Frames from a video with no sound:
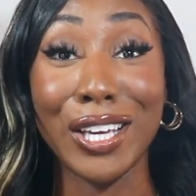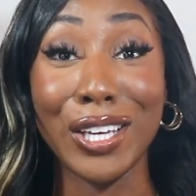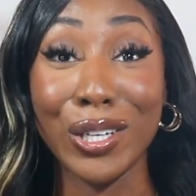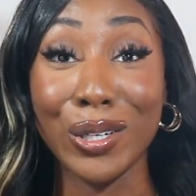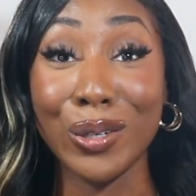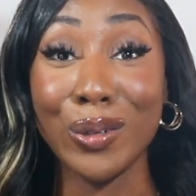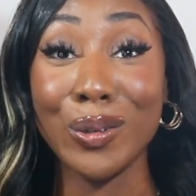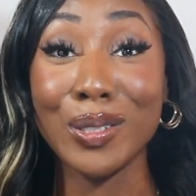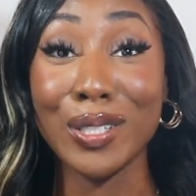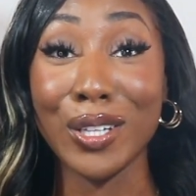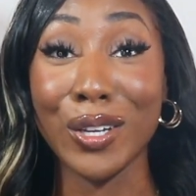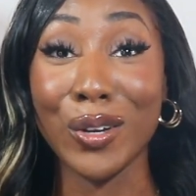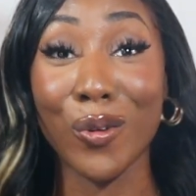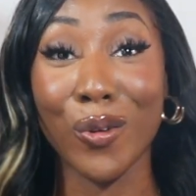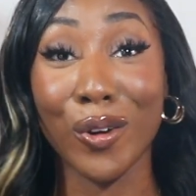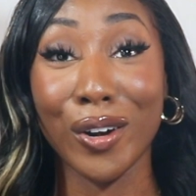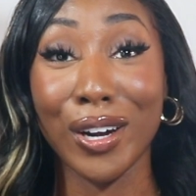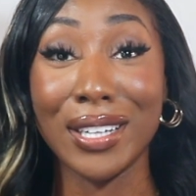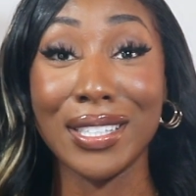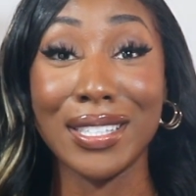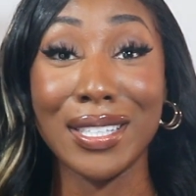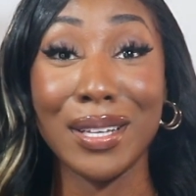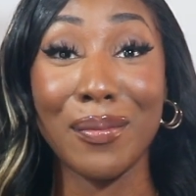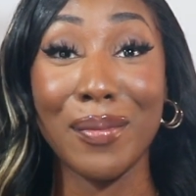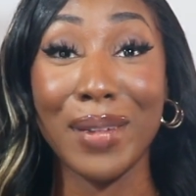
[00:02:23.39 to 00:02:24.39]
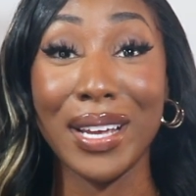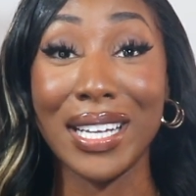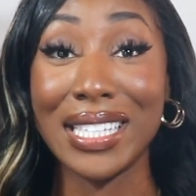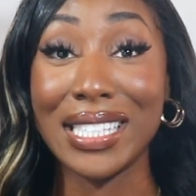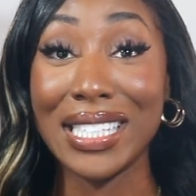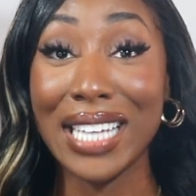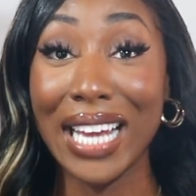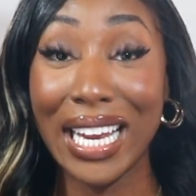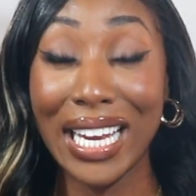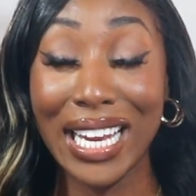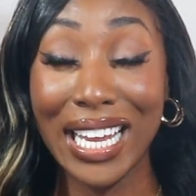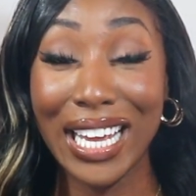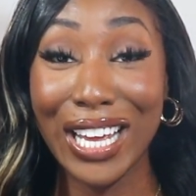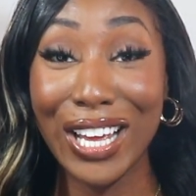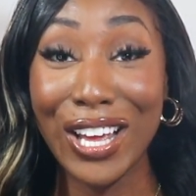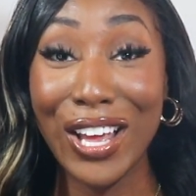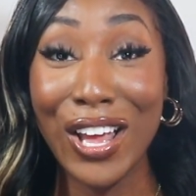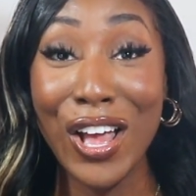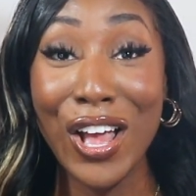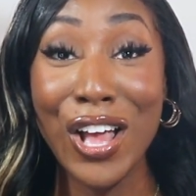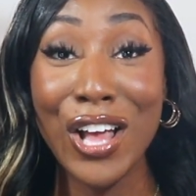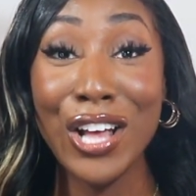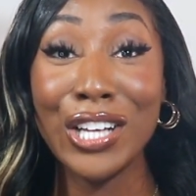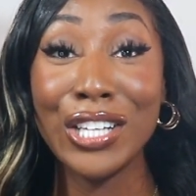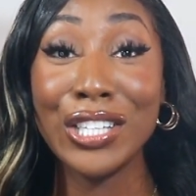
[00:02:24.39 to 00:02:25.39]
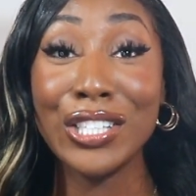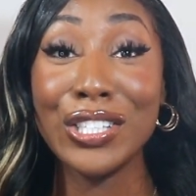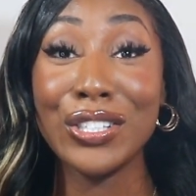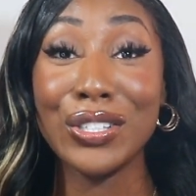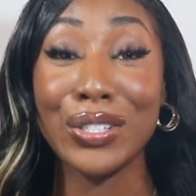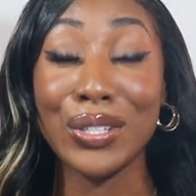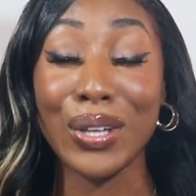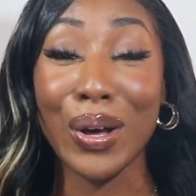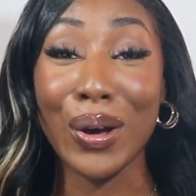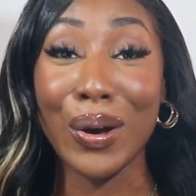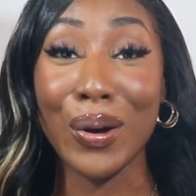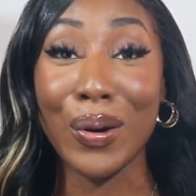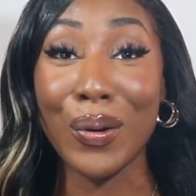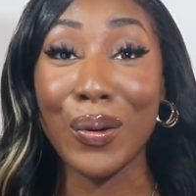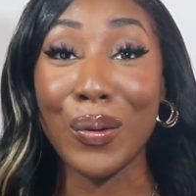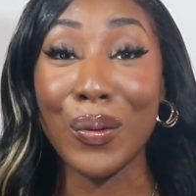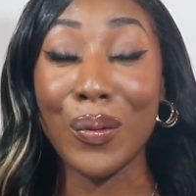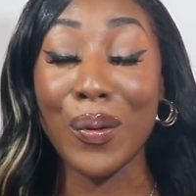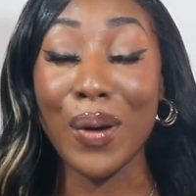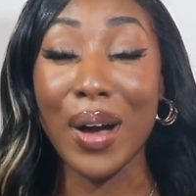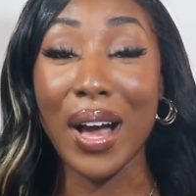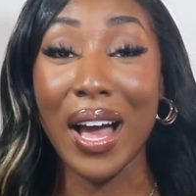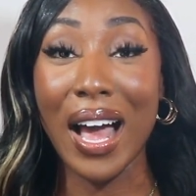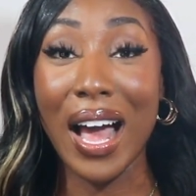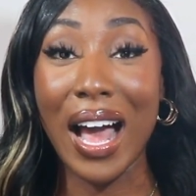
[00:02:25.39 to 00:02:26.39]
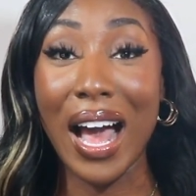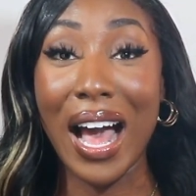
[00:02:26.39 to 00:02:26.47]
use in order to maintain it. So